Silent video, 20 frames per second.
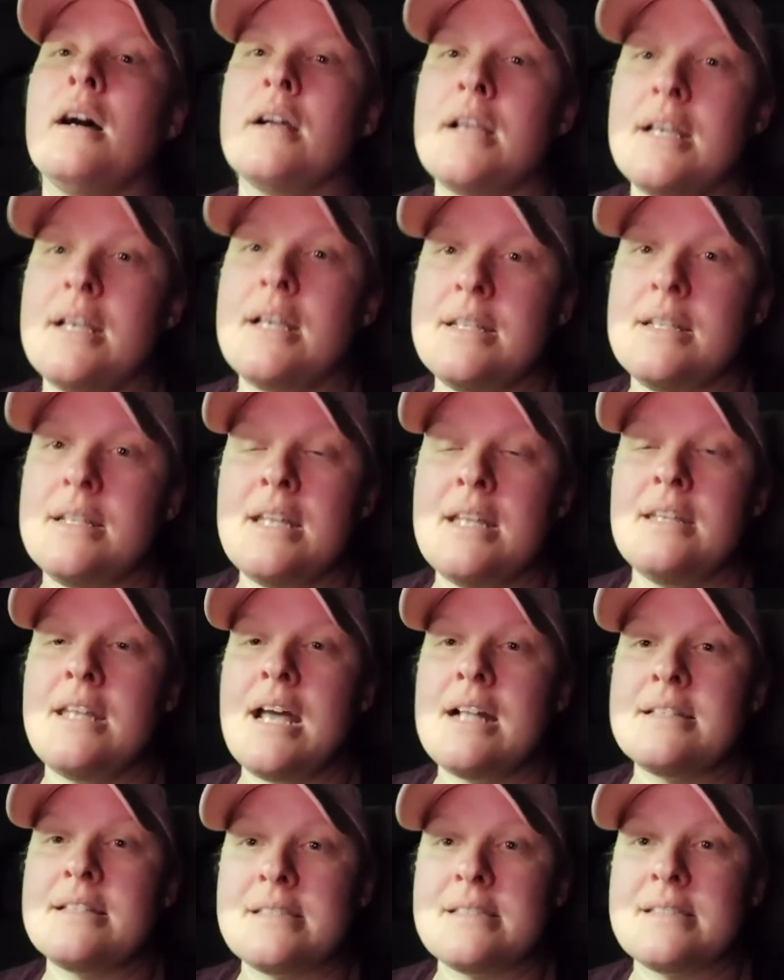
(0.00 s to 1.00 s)
and and
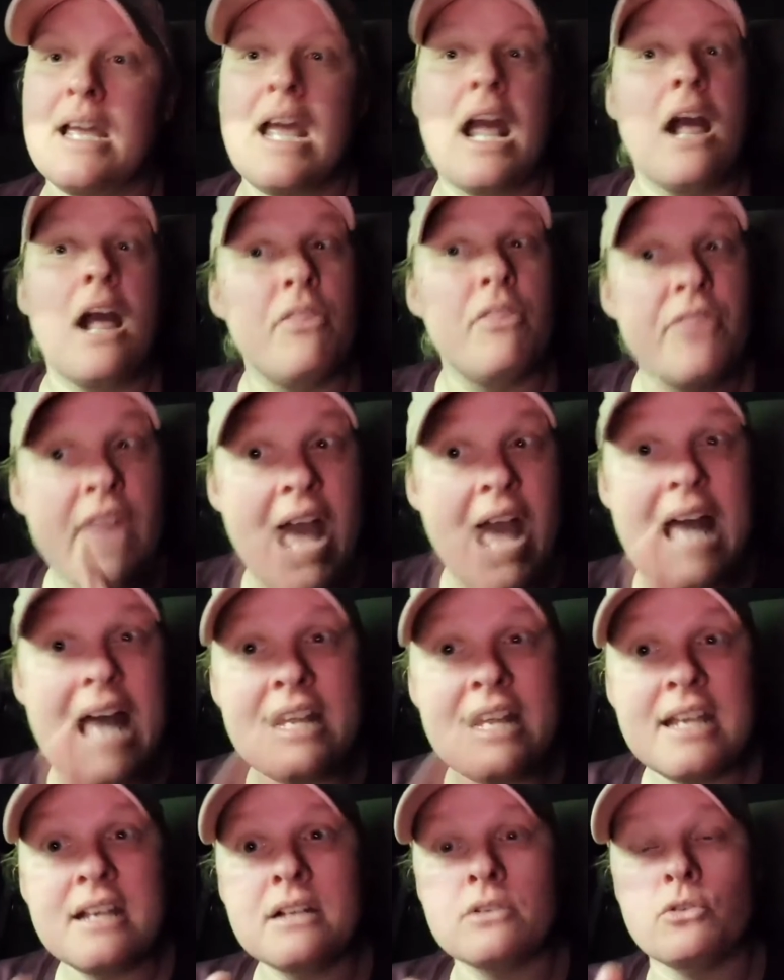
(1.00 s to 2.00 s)
that's and that
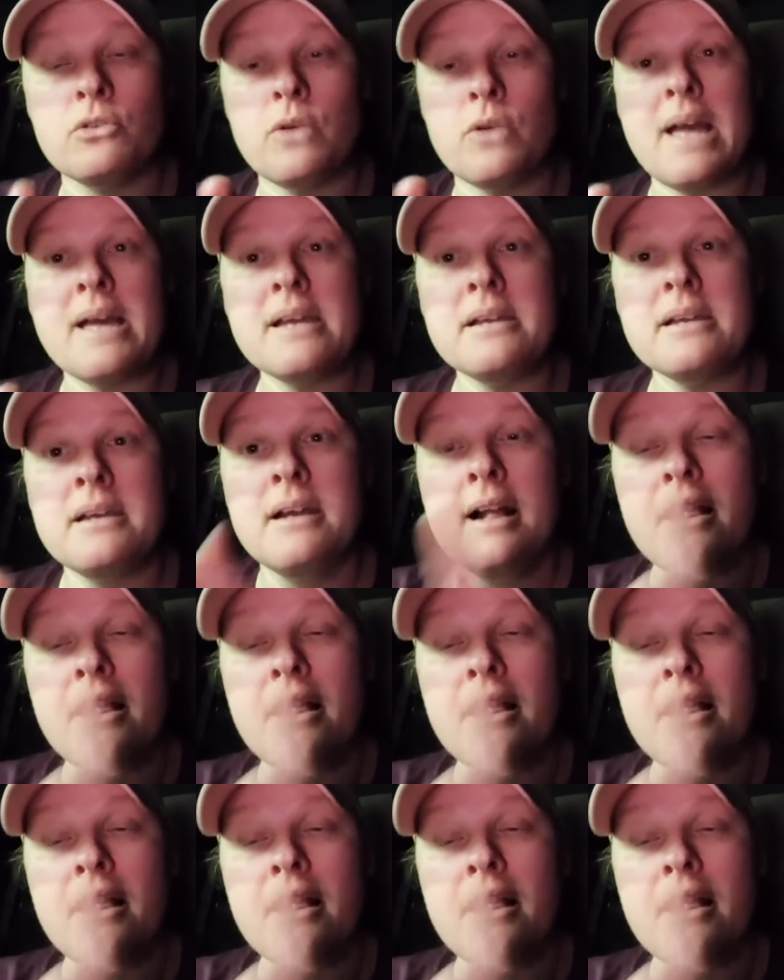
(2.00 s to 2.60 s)
it, Greg,